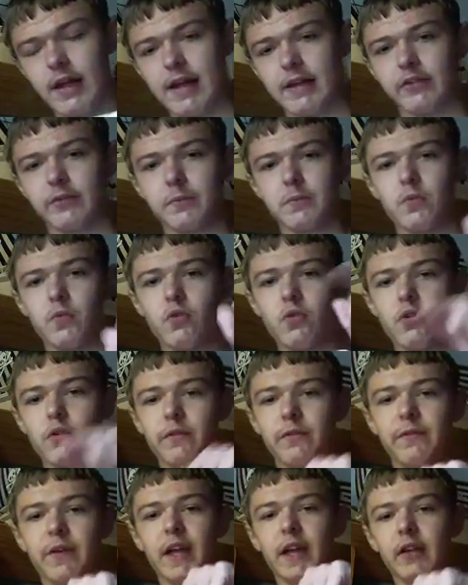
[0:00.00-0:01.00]
there's
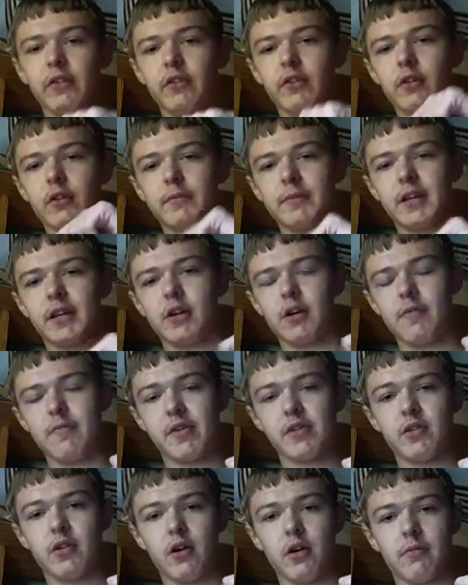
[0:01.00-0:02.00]
more things are going to be
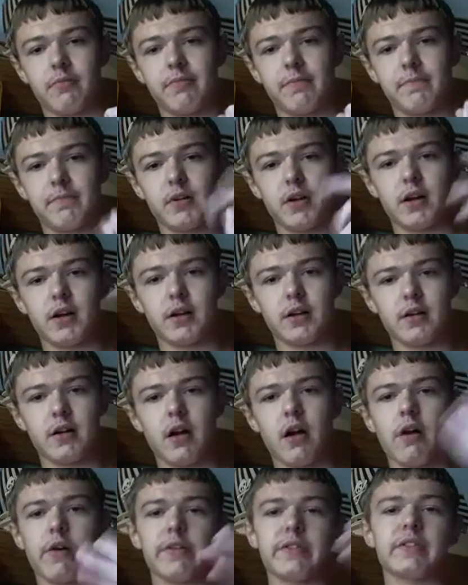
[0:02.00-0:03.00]
coming up, but
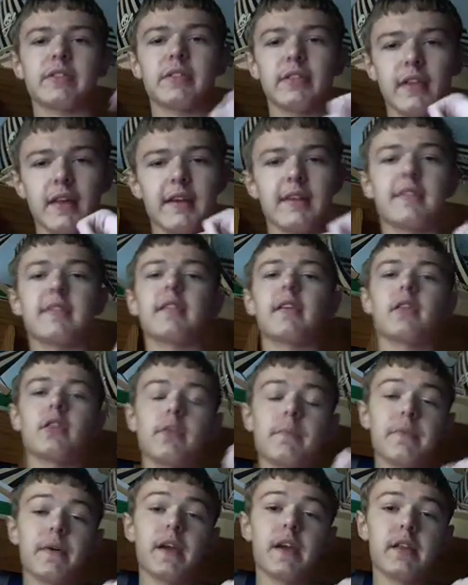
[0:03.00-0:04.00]
these are
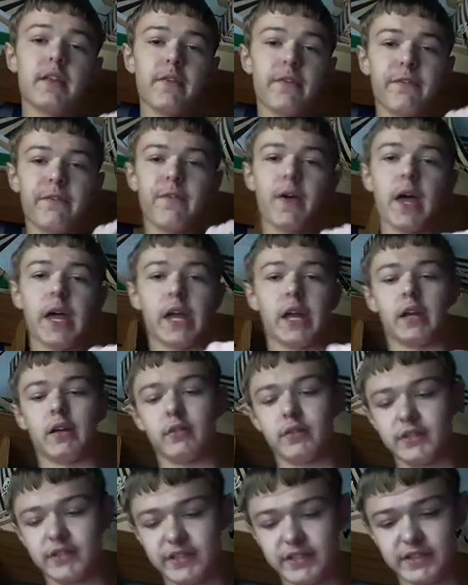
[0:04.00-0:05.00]
going to be the
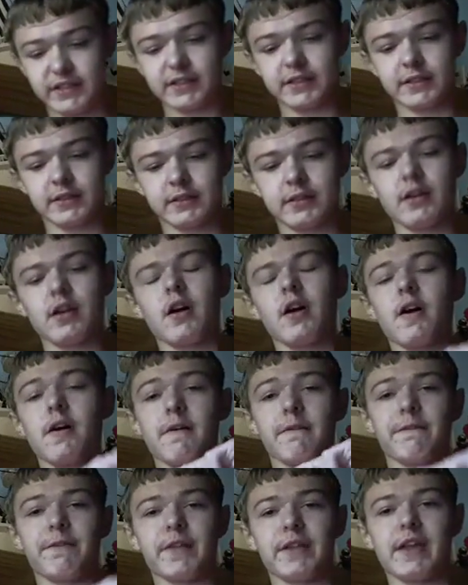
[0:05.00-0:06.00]
things
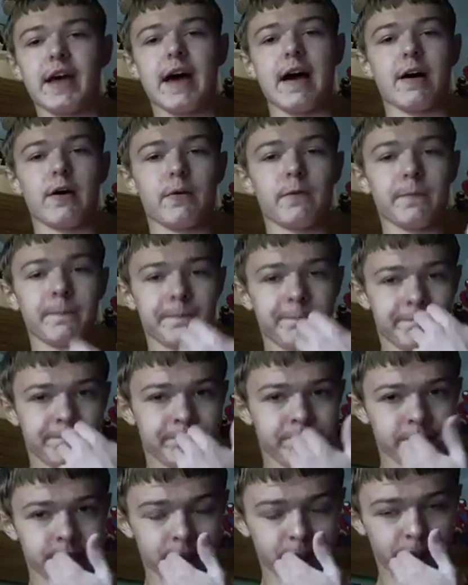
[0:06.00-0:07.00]
for now
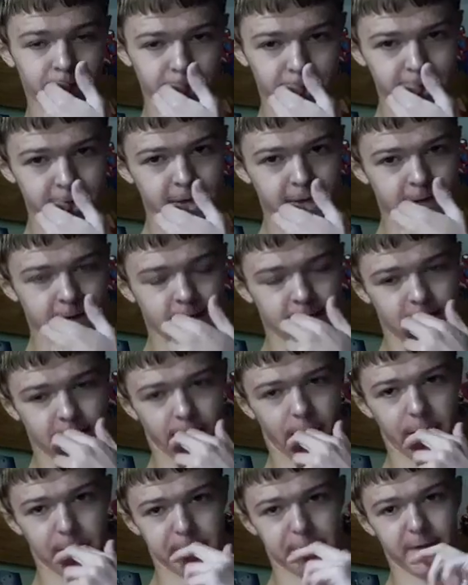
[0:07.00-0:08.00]

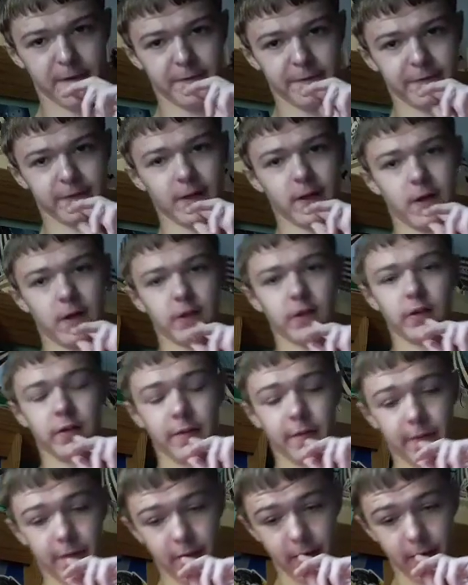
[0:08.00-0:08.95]
on my vlog.